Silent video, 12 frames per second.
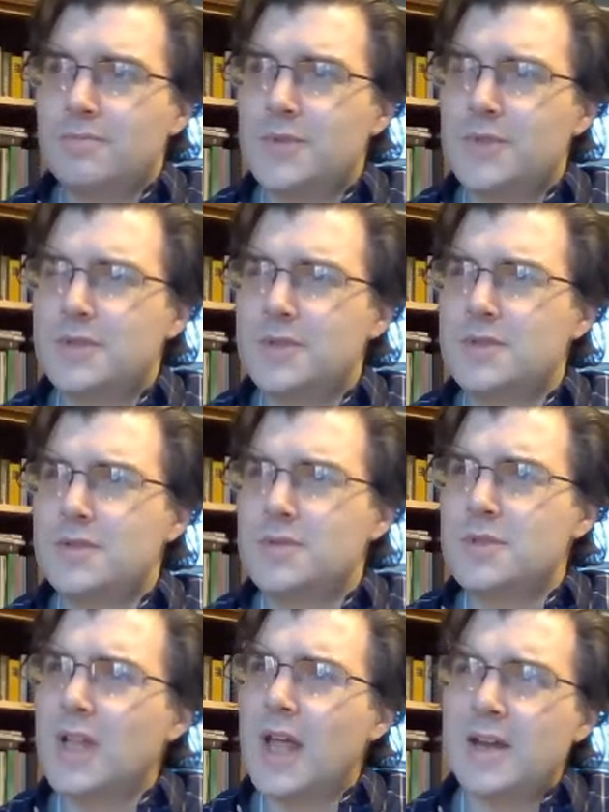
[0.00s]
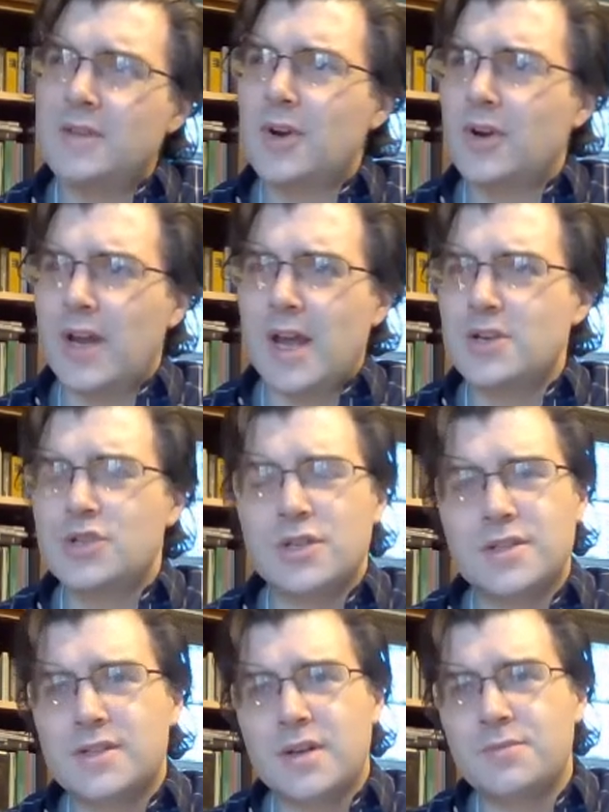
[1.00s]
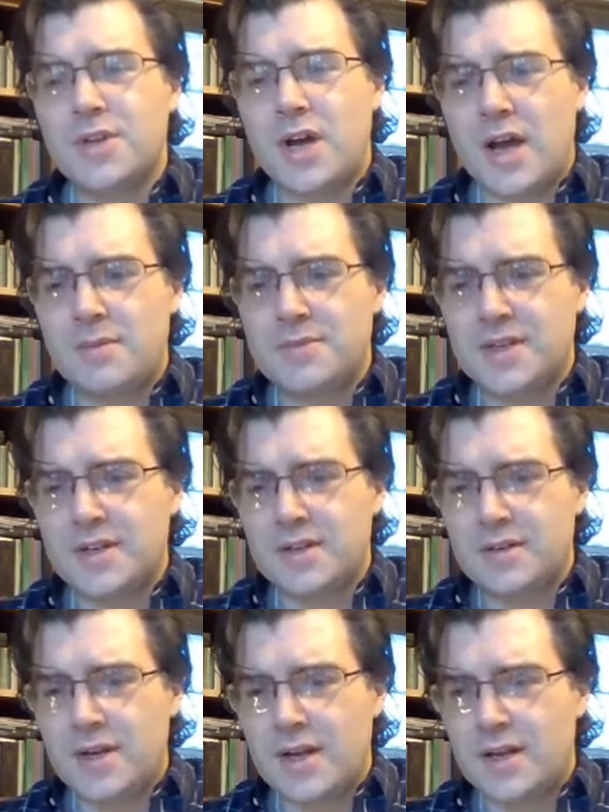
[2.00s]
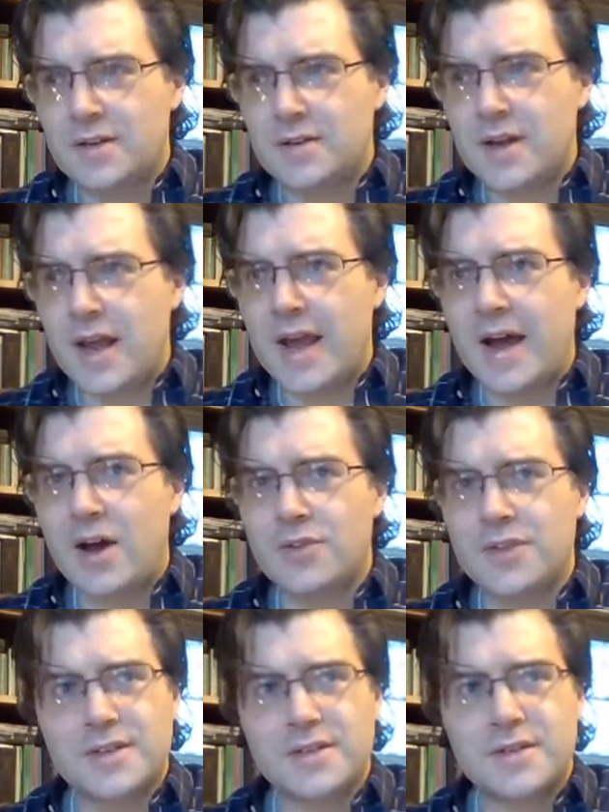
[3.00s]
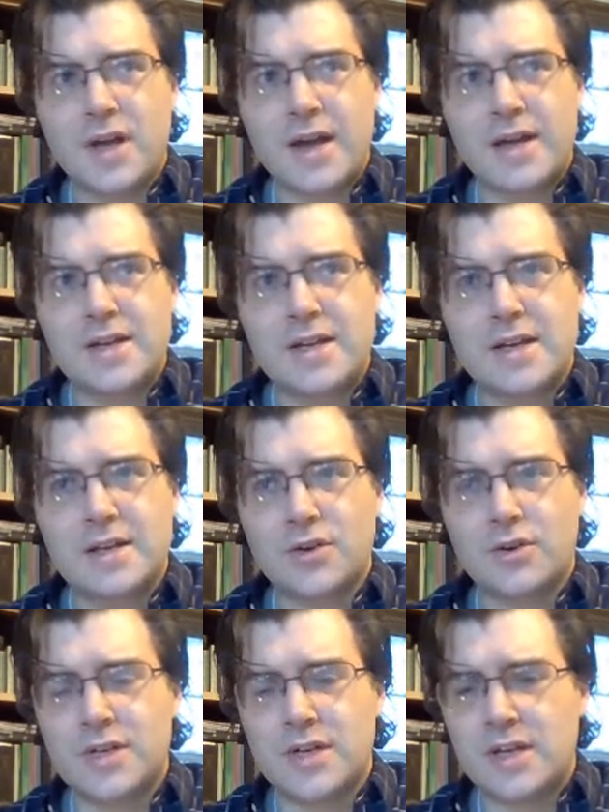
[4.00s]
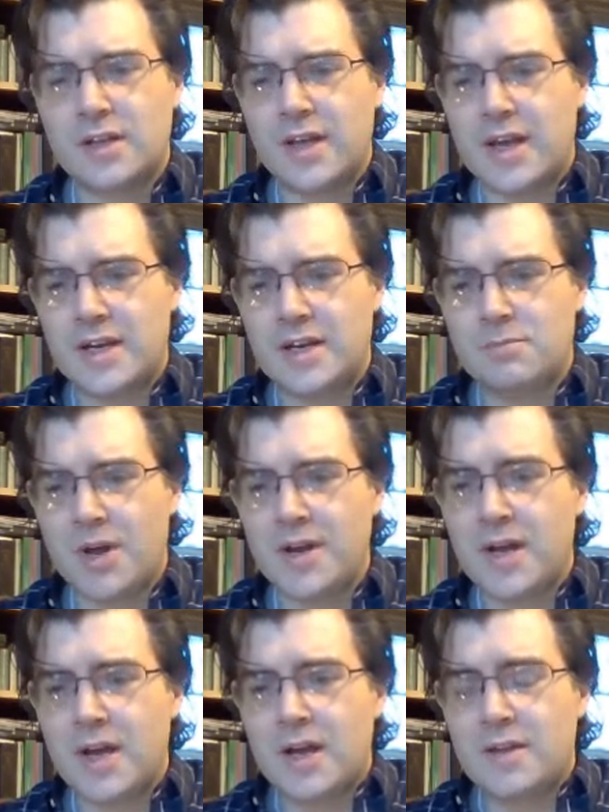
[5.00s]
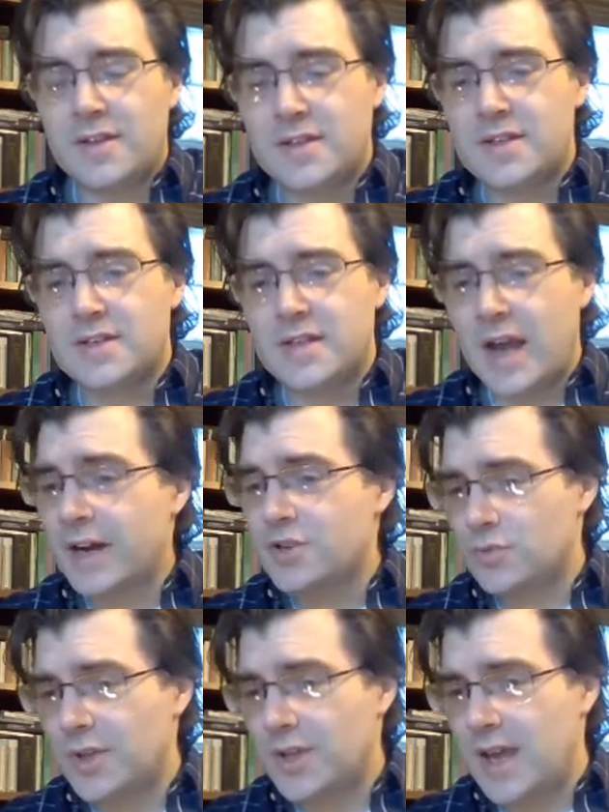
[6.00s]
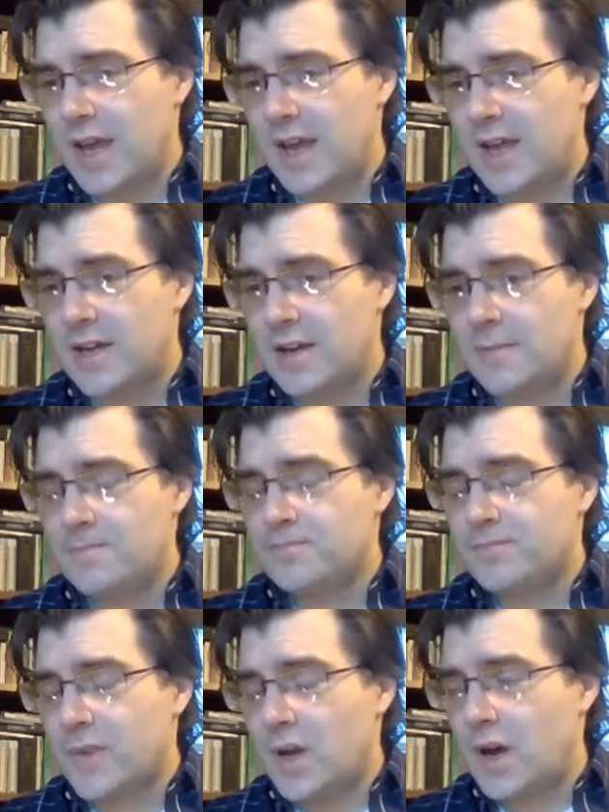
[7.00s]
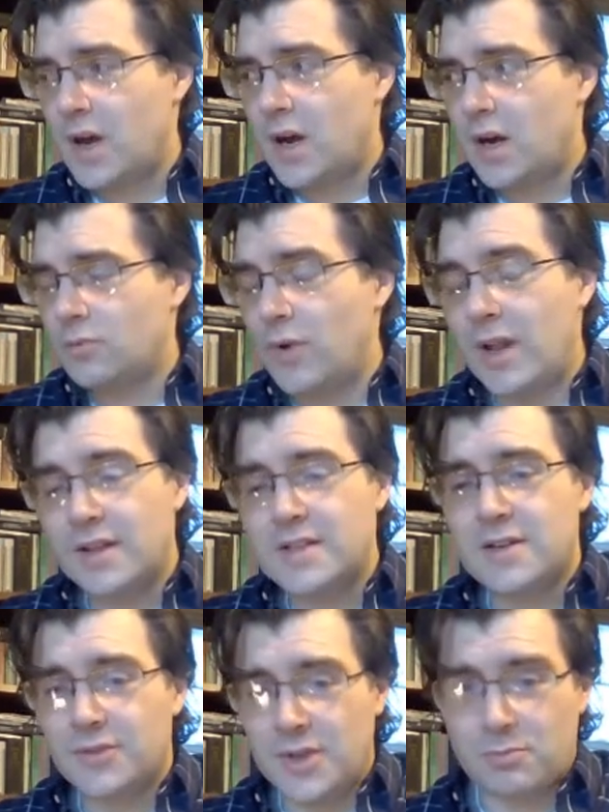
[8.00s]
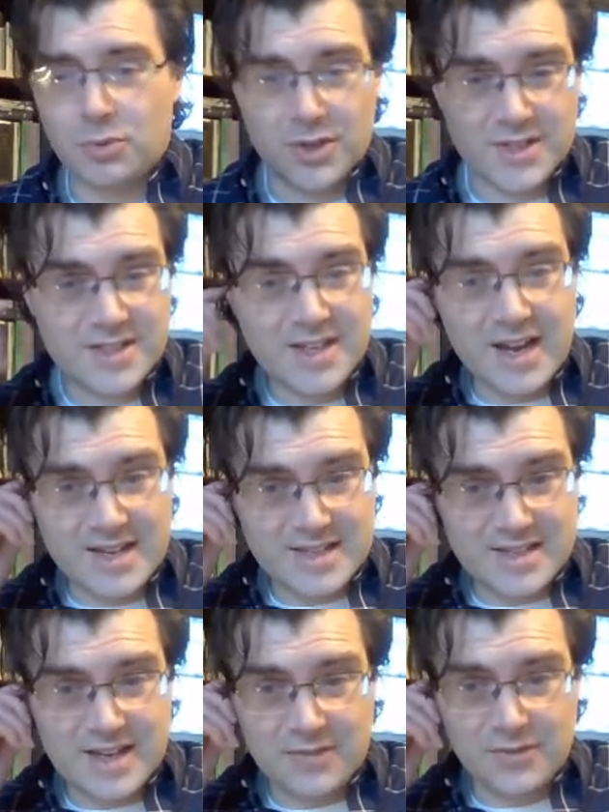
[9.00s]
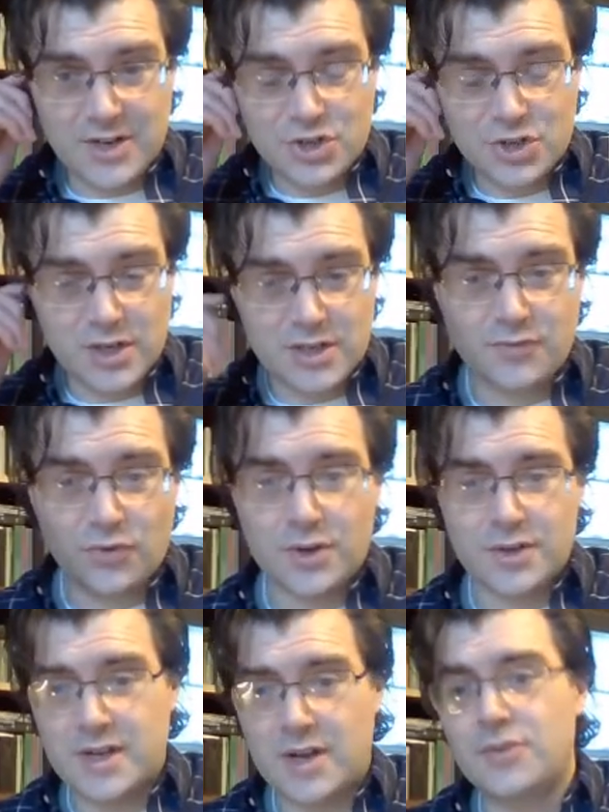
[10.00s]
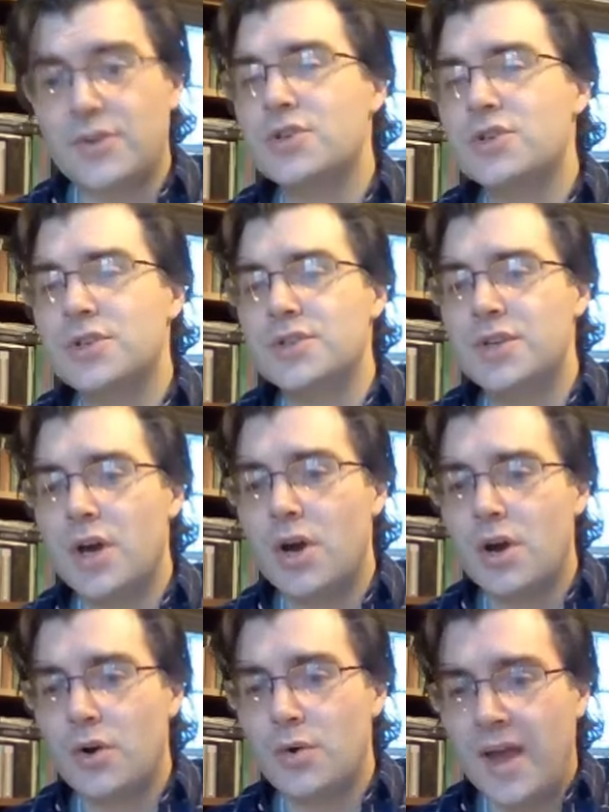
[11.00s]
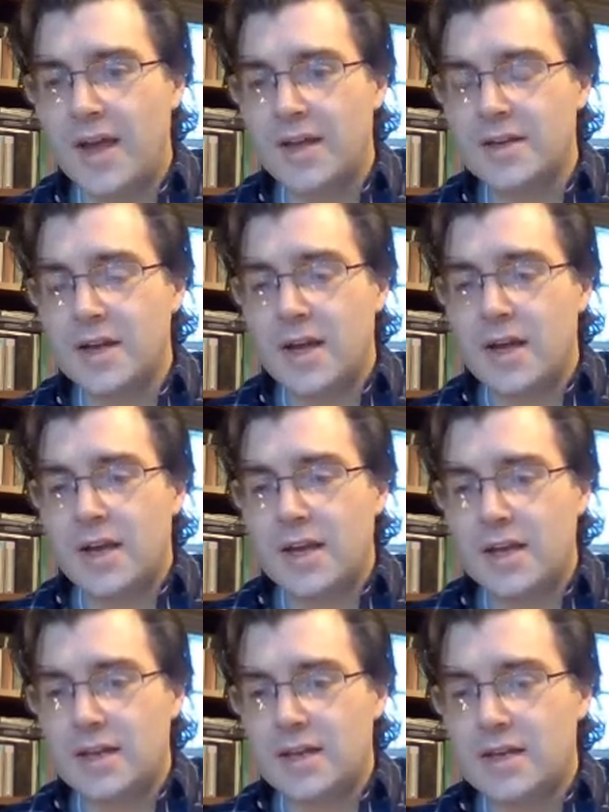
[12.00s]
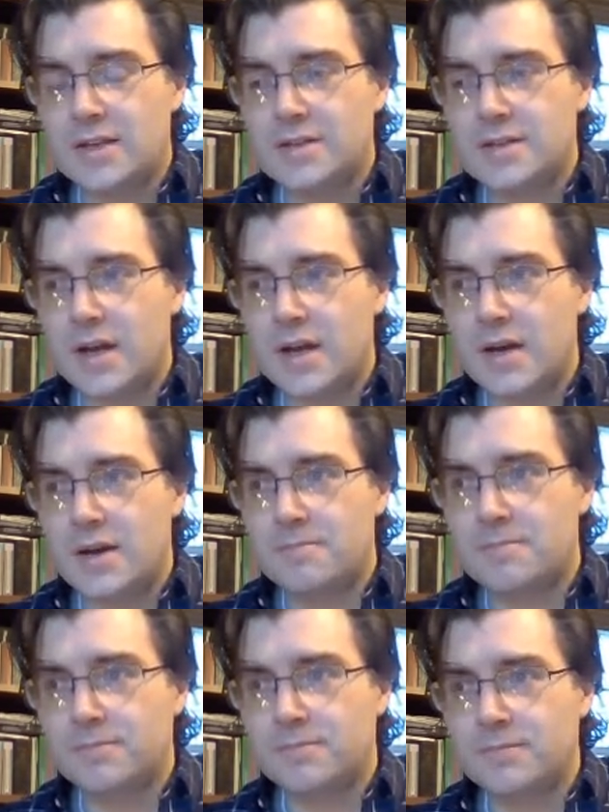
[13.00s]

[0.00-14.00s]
slight variations sometimes in, in how this idea is articulated, but this is actually a uh, relatively precise definition as far as definitions go. And it is, um,